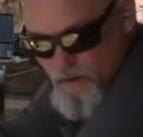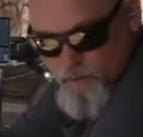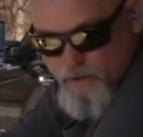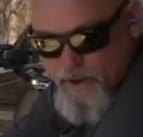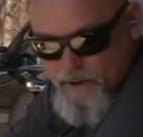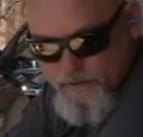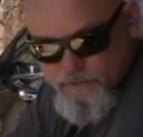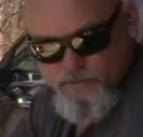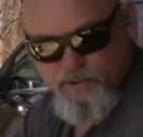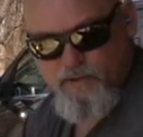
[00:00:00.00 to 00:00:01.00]
Okay, I
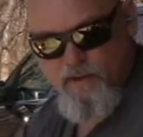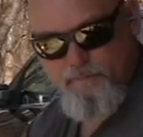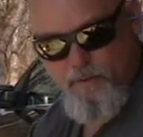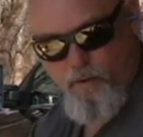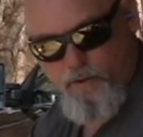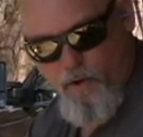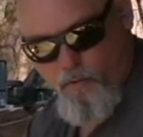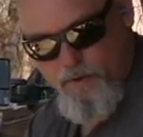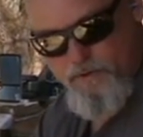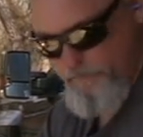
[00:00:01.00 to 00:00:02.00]
can see that bullet
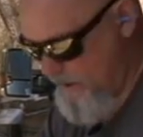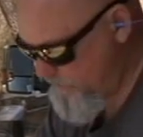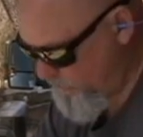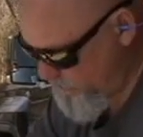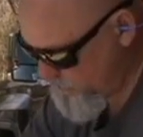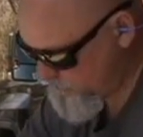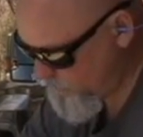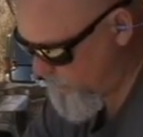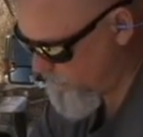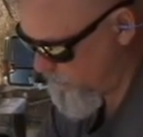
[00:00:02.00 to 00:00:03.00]
hole in the paper, so
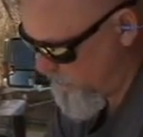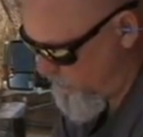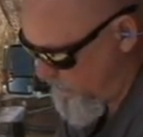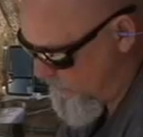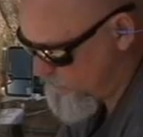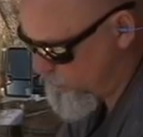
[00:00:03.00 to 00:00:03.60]
I'm going to go ahead and